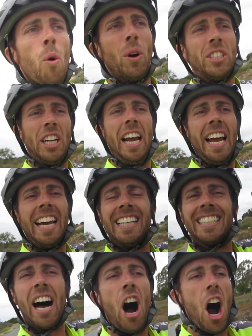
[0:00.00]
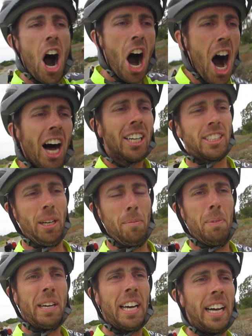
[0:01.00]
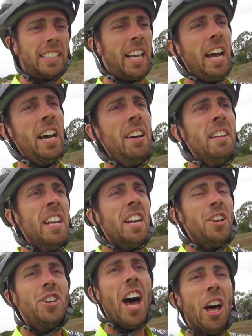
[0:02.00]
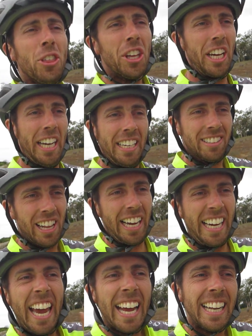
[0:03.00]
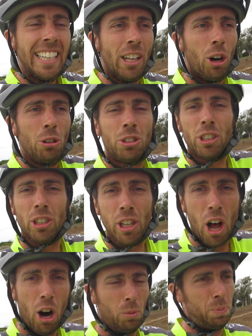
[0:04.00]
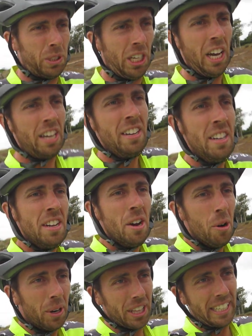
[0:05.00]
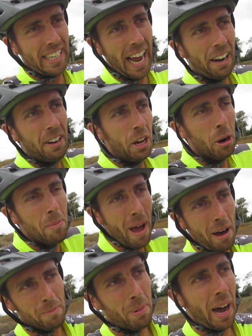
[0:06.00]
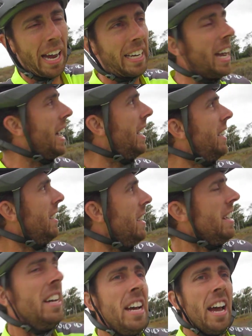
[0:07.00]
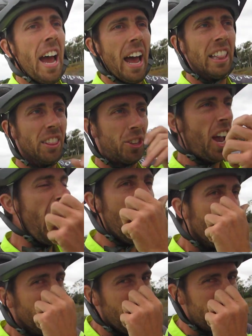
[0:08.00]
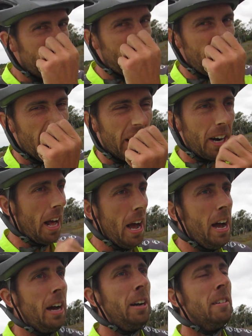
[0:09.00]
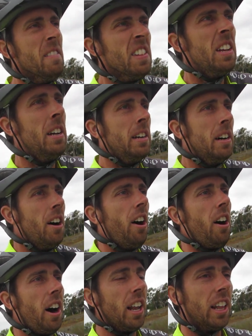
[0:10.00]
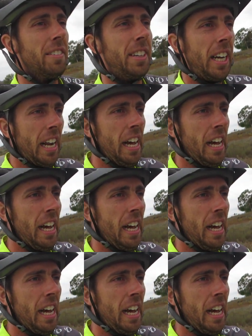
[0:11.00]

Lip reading: Which is awesome because nothing is like hitting those slopes with a downhill mountain bike and tearing up the dirt. Oh, I love it.